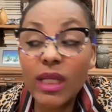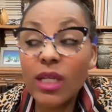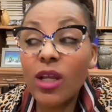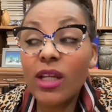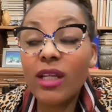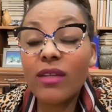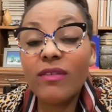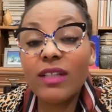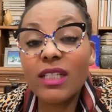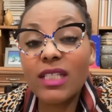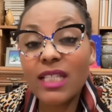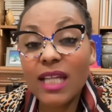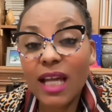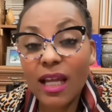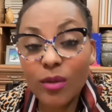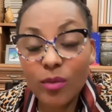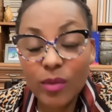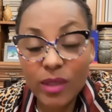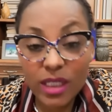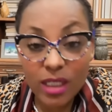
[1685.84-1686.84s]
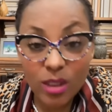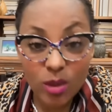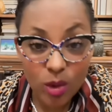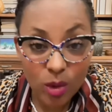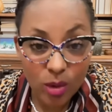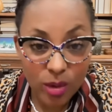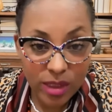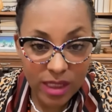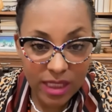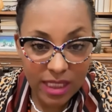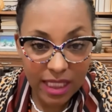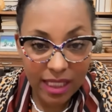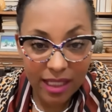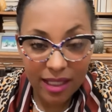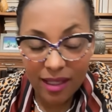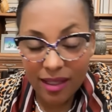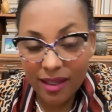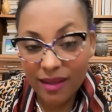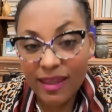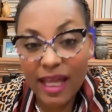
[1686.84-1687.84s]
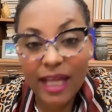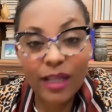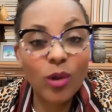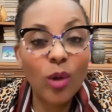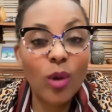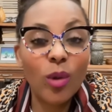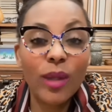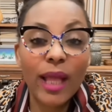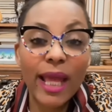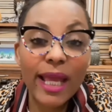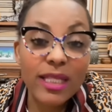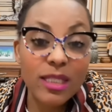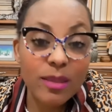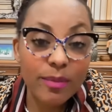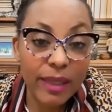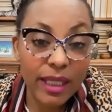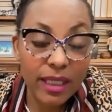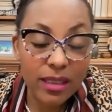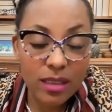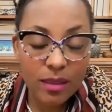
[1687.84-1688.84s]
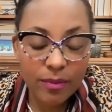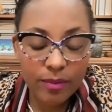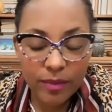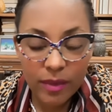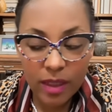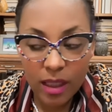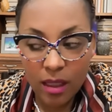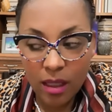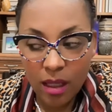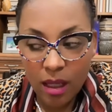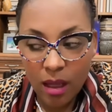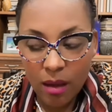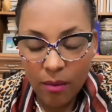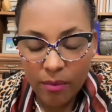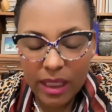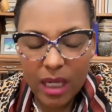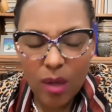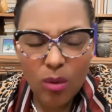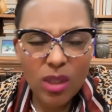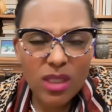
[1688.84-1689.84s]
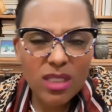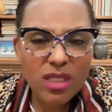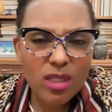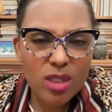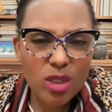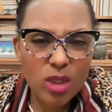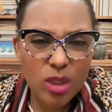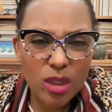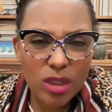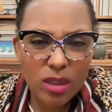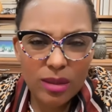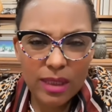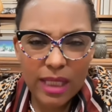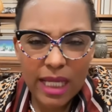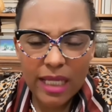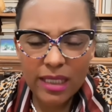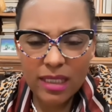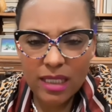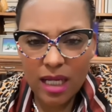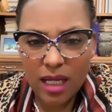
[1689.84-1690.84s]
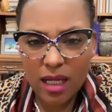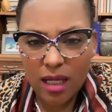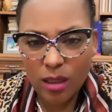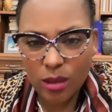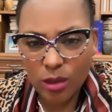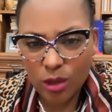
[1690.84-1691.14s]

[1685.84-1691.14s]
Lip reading: We're not even done with exhausting that whole aspect. But I want us to look at